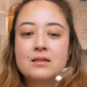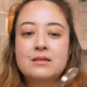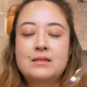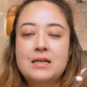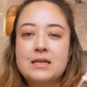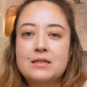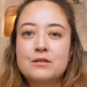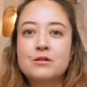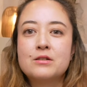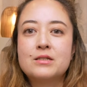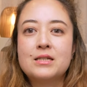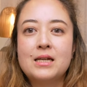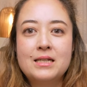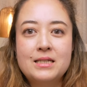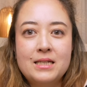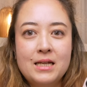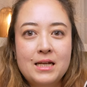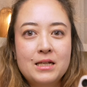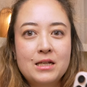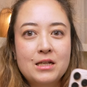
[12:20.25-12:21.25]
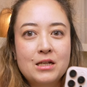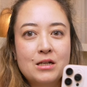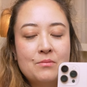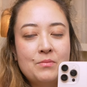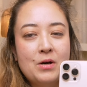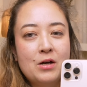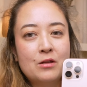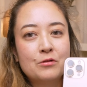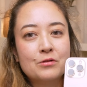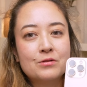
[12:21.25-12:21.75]
Desert
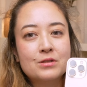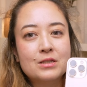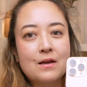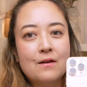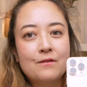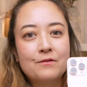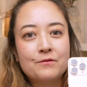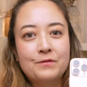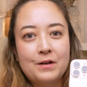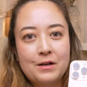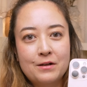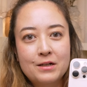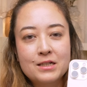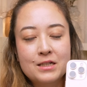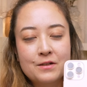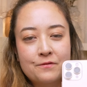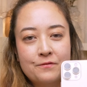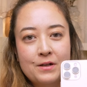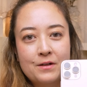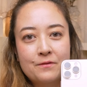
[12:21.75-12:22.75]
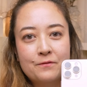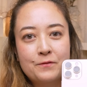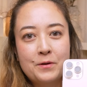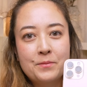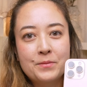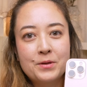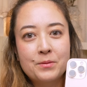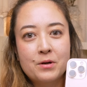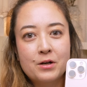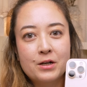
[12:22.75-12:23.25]
Titanium looks very different
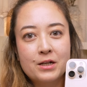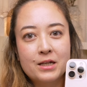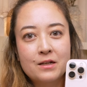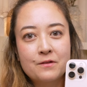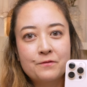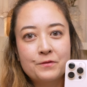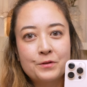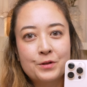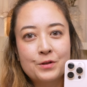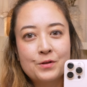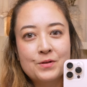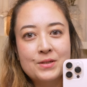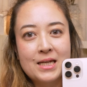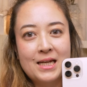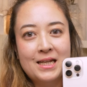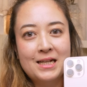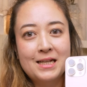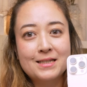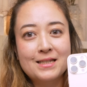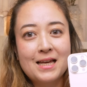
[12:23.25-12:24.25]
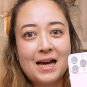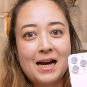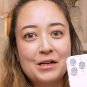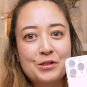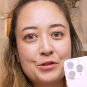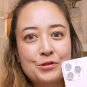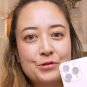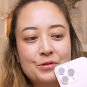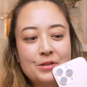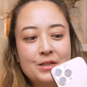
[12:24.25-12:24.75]
from the marketing photos and is
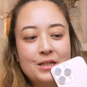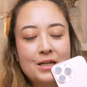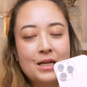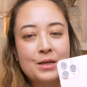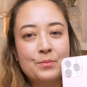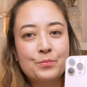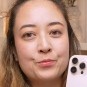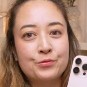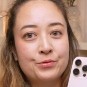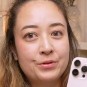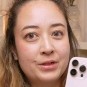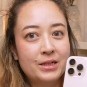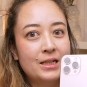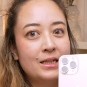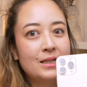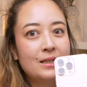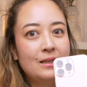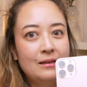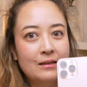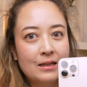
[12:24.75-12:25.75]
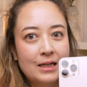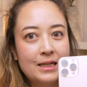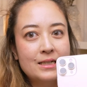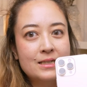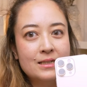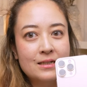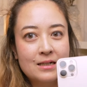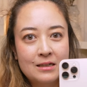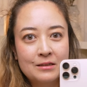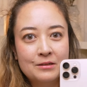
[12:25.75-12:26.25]
actually a pretty
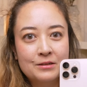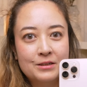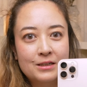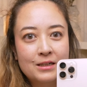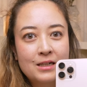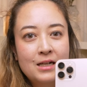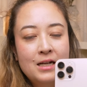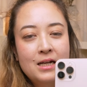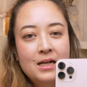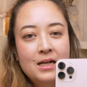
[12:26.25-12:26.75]
light color.